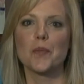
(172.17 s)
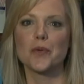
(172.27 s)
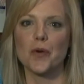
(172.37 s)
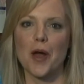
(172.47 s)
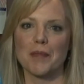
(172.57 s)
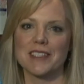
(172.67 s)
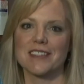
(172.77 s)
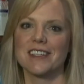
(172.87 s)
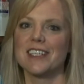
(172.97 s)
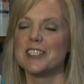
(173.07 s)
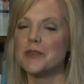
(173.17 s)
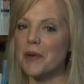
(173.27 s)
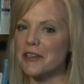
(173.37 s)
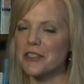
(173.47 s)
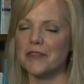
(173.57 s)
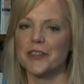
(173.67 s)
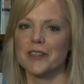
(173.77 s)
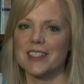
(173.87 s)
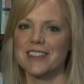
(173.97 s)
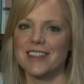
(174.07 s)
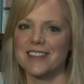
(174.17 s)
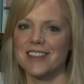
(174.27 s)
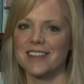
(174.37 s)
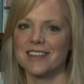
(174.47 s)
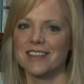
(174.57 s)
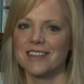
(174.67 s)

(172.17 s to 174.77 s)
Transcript: Promise, especially if you're consistent.